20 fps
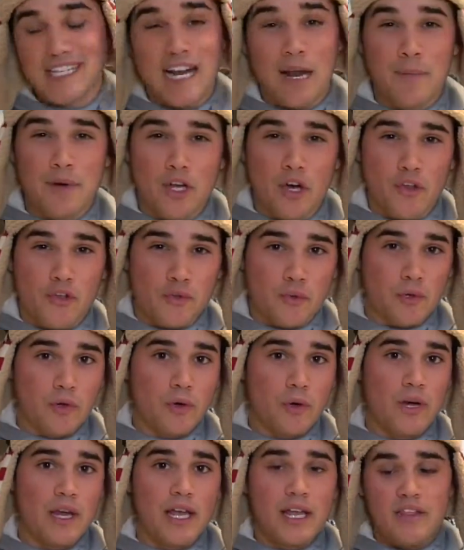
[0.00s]
and I'm gonna go
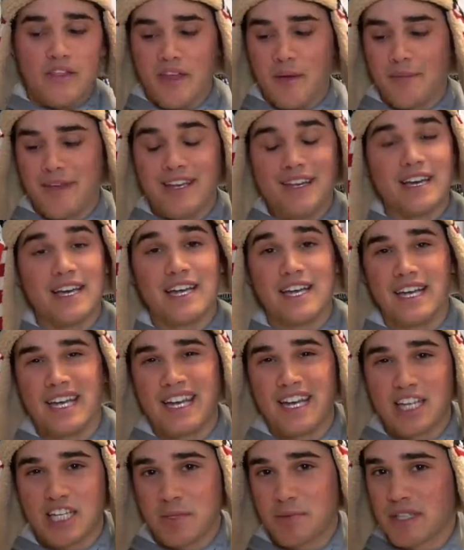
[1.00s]
through them
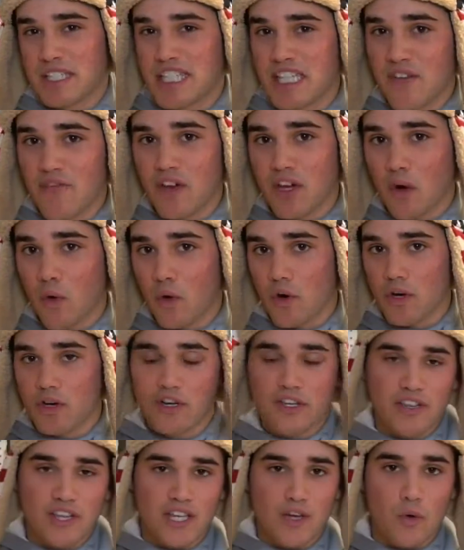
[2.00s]
in a specific
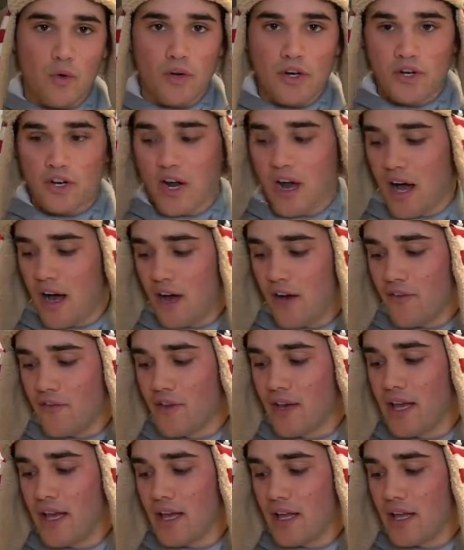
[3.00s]
order, the order of